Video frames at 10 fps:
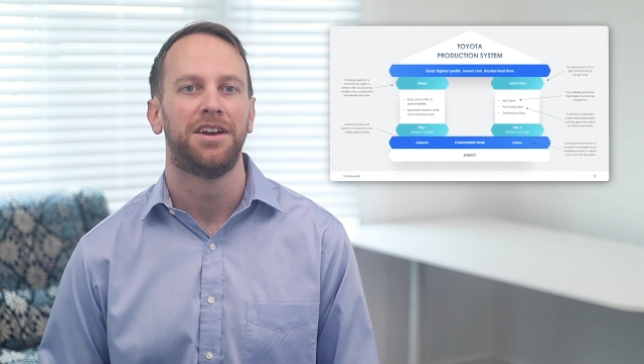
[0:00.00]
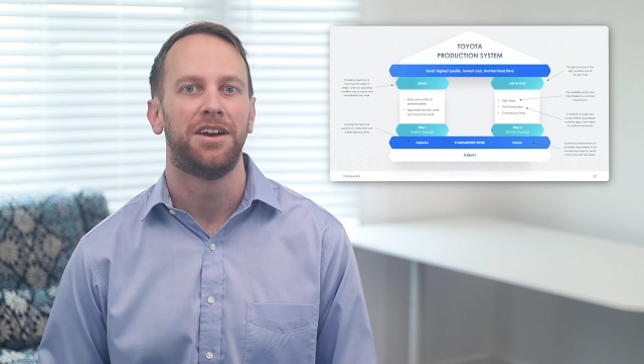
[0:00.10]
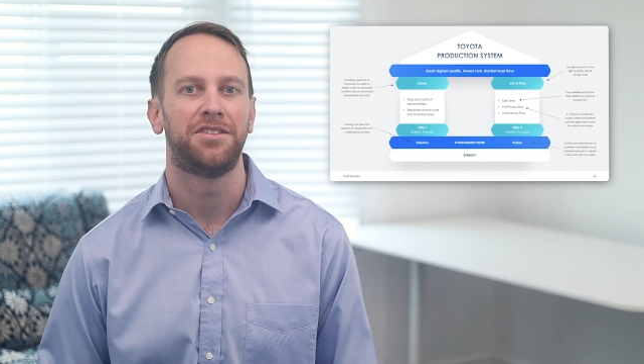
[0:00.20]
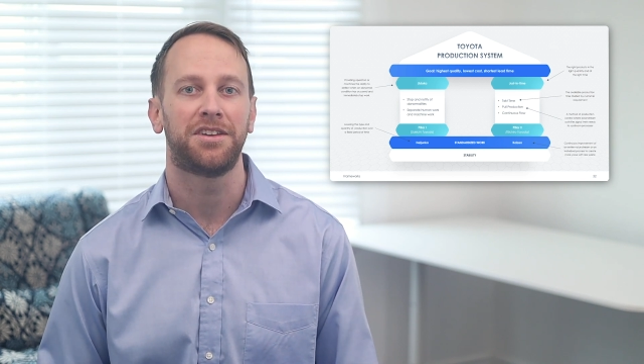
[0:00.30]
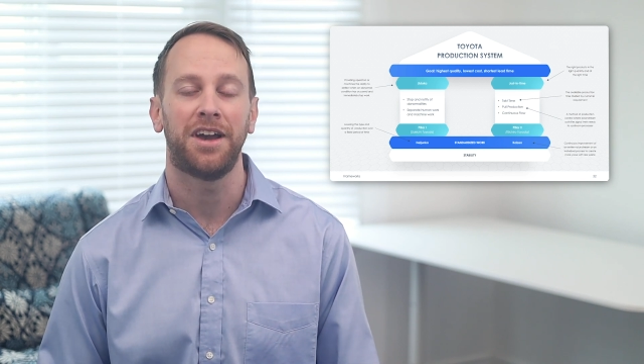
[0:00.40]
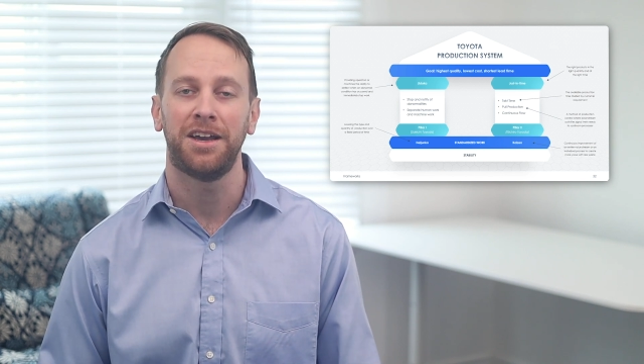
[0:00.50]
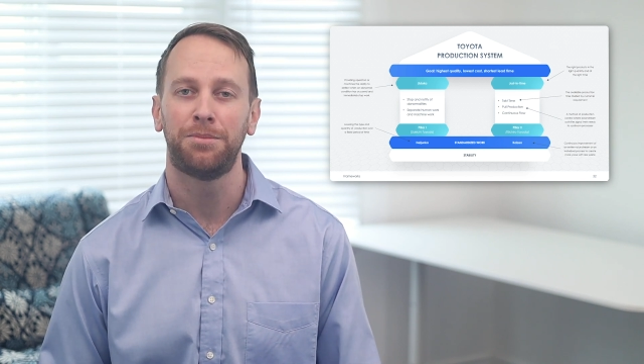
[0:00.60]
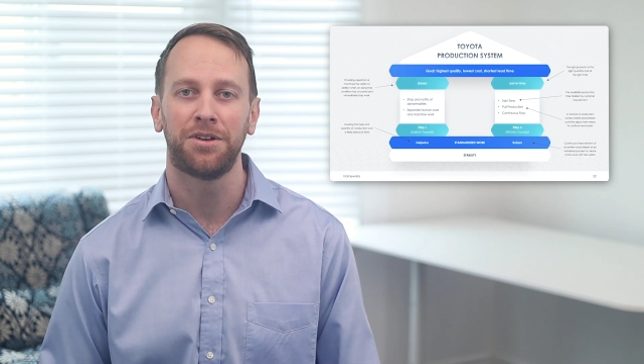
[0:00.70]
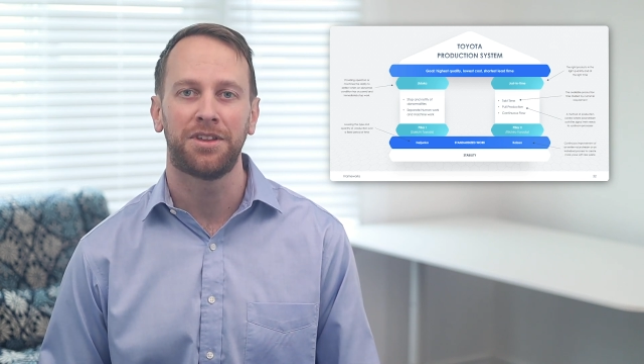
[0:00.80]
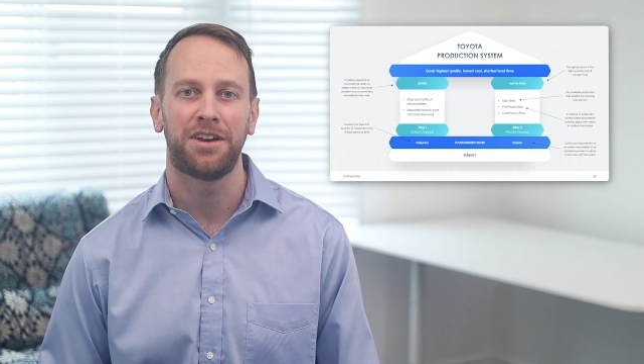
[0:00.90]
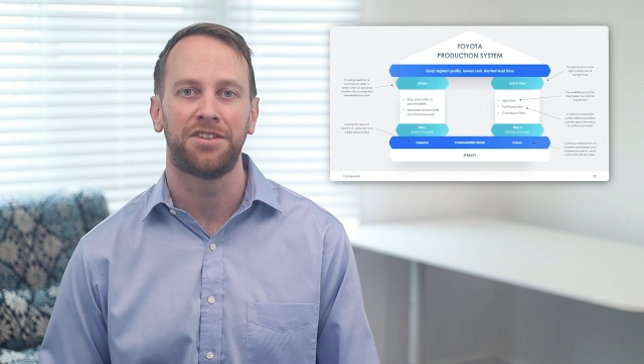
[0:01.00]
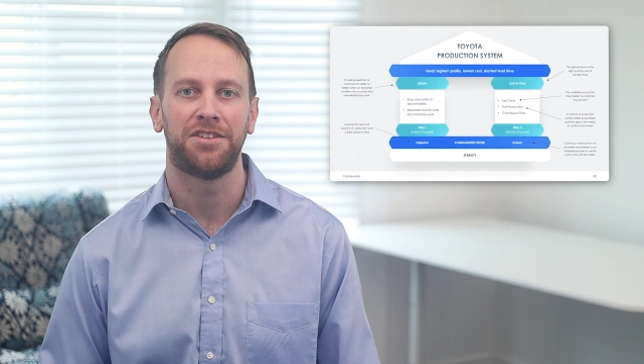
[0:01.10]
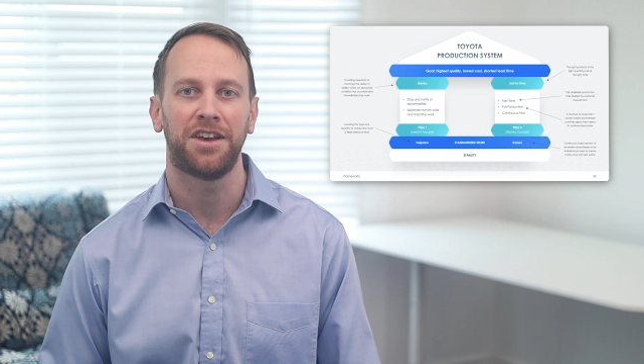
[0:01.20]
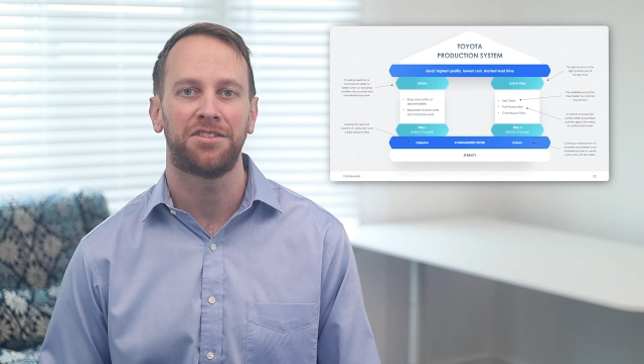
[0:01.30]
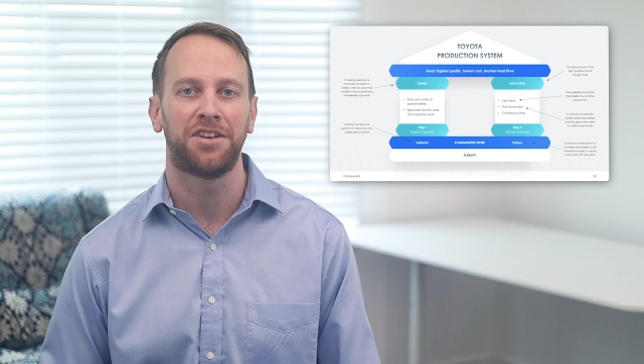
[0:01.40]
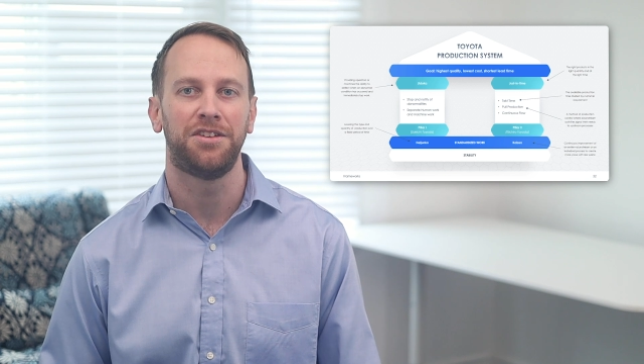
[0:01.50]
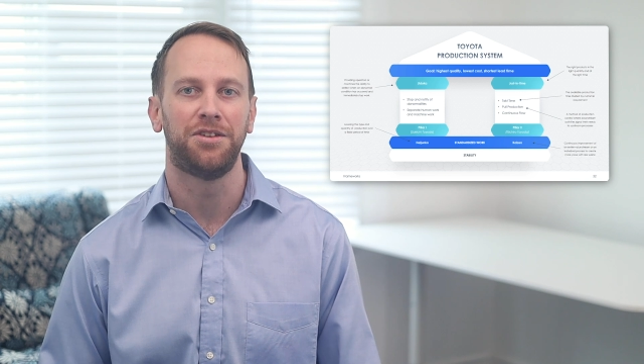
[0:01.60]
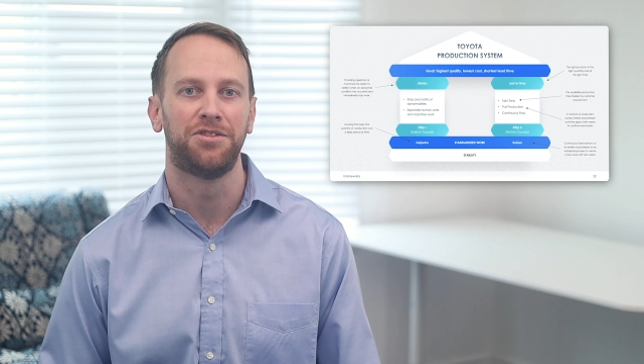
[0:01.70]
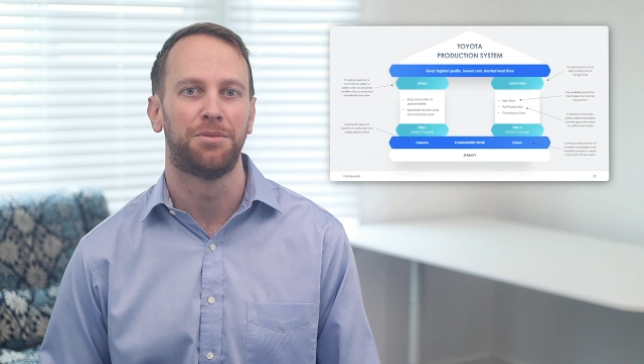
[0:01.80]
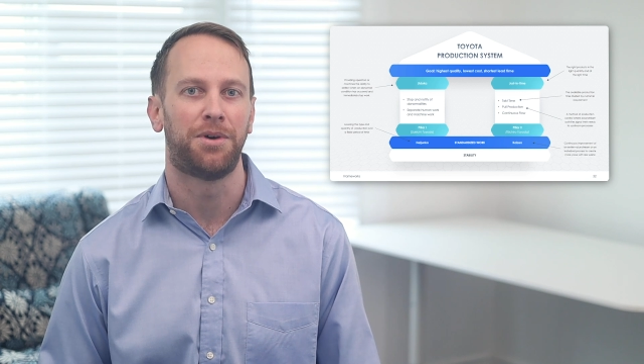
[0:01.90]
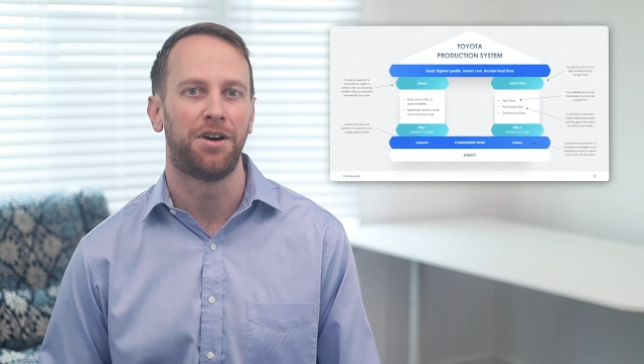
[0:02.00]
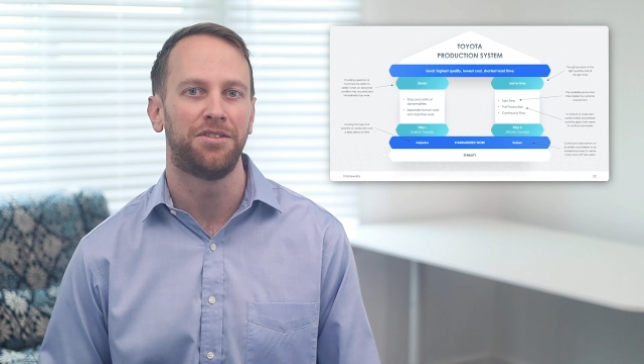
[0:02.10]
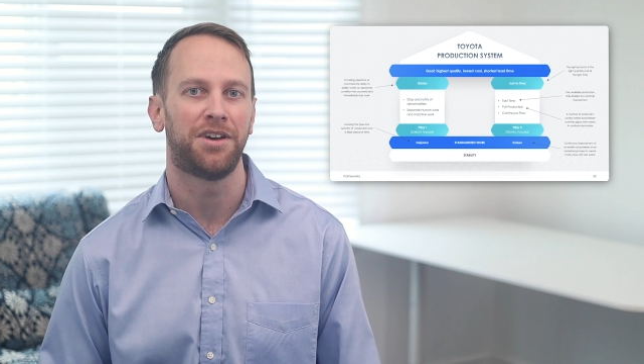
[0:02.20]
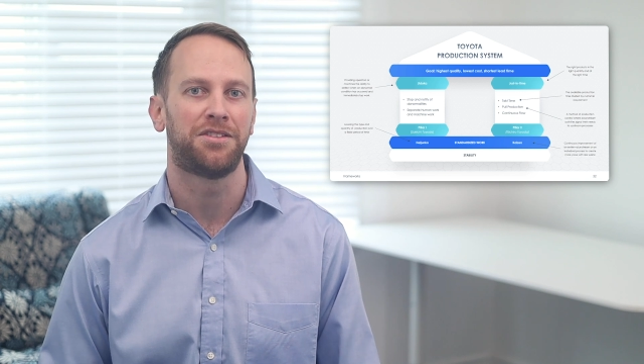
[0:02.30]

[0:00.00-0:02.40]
It's a guidebook that execs can use to parse